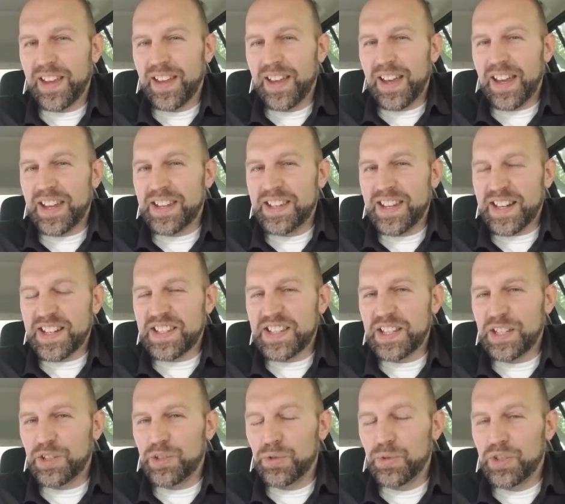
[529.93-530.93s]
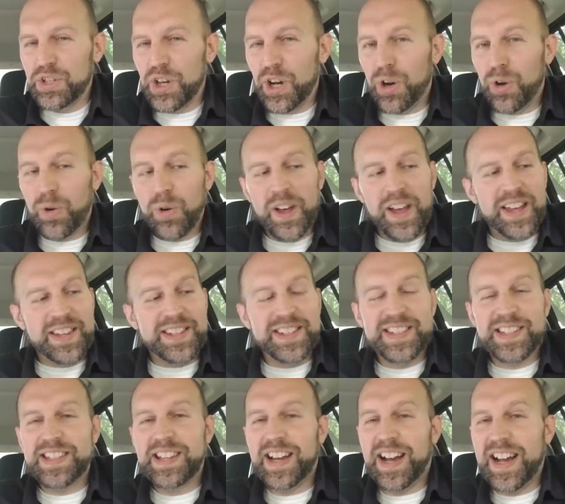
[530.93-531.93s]
And next thing you know,
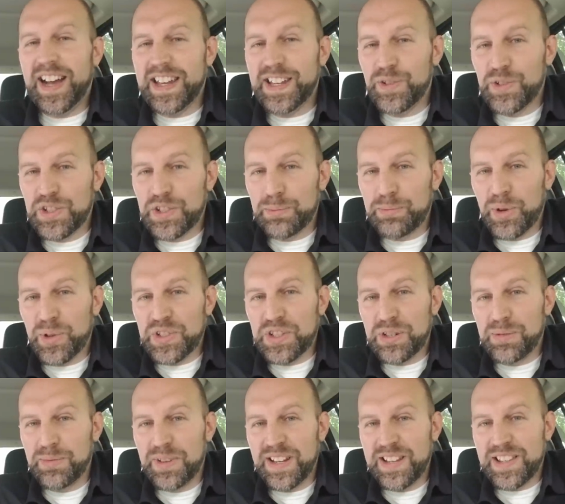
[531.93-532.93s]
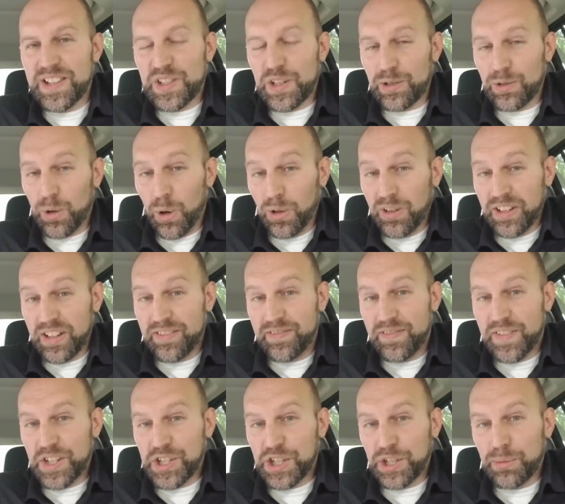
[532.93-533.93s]
this guy who was supposed to be this lowly
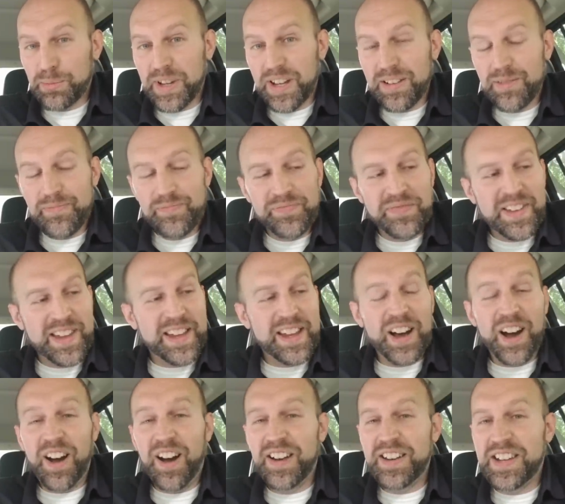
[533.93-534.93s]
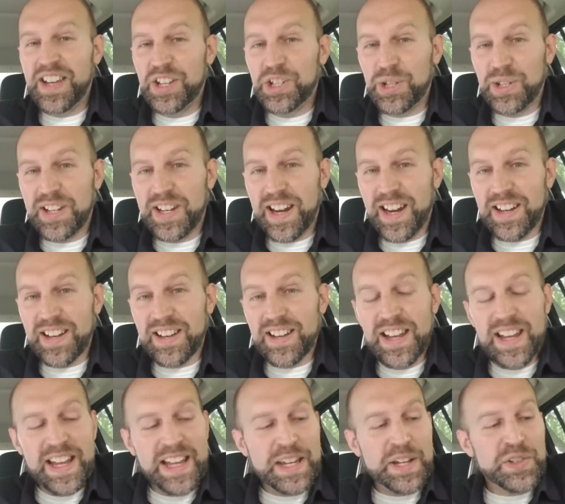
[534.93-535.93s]
fisherman, uneducated,
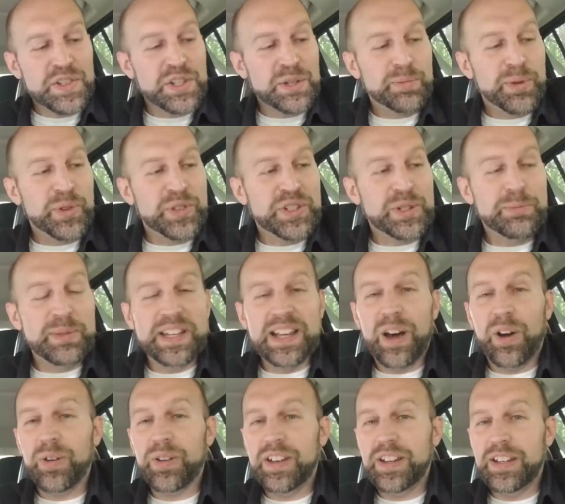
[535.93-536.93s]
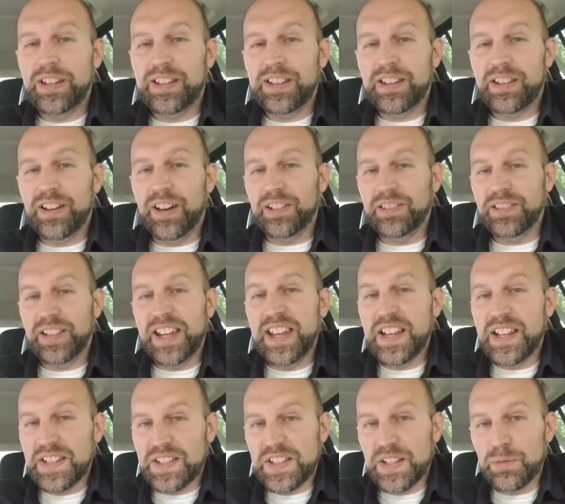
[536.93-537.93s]
he was supposed to be out in a
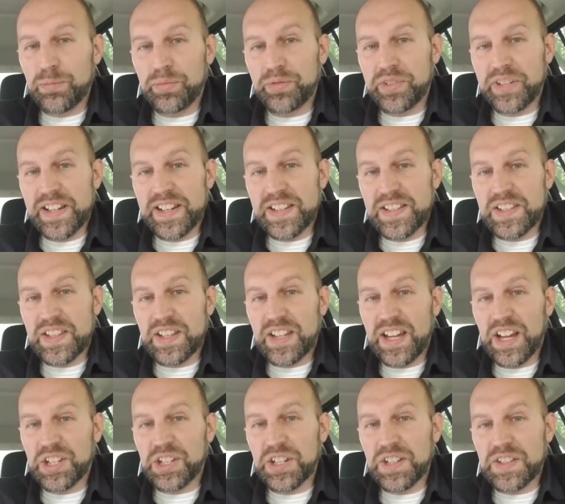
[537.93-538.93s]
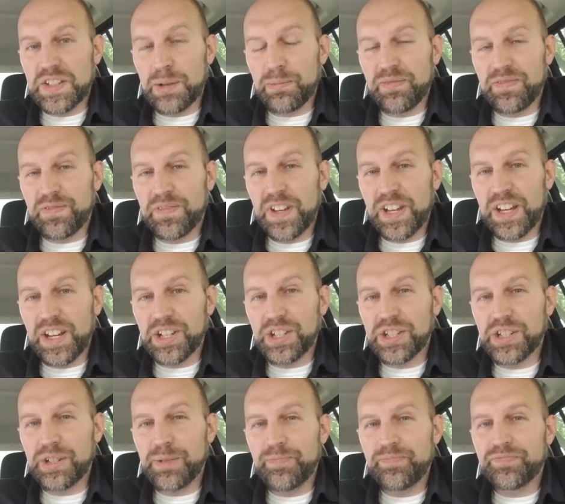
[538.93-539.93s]
lake someplace catching some
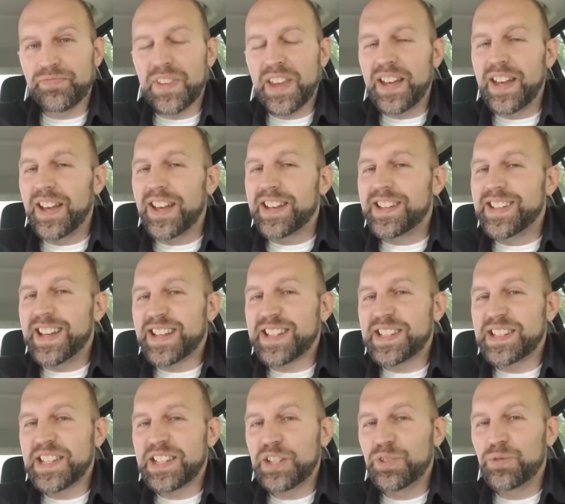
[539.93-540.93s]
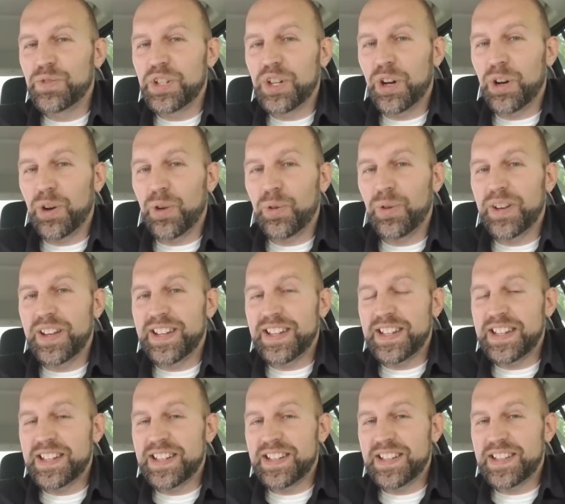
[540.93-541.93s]
fish. Next thing you know,
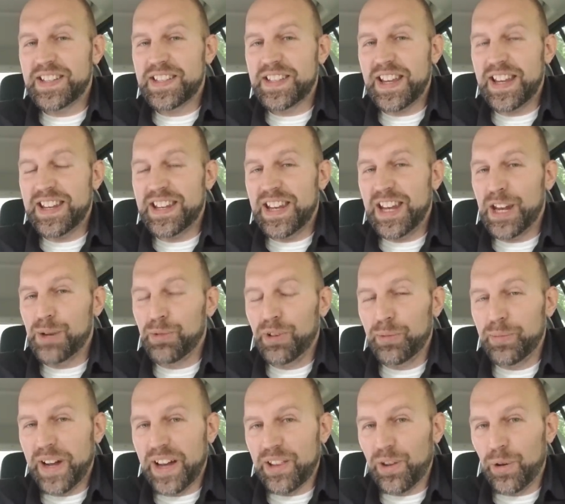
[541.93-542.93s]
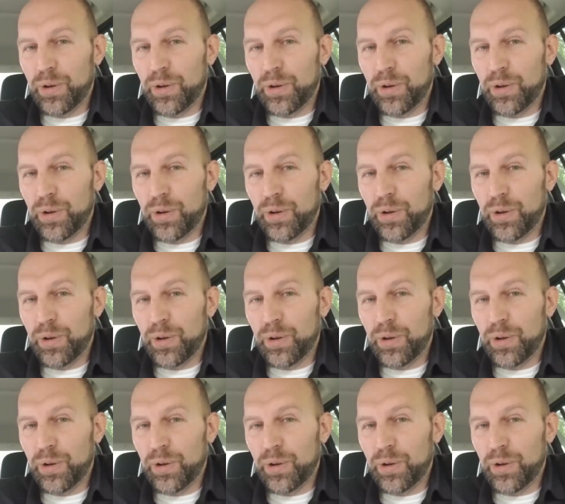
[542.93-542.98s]
he is enabled by the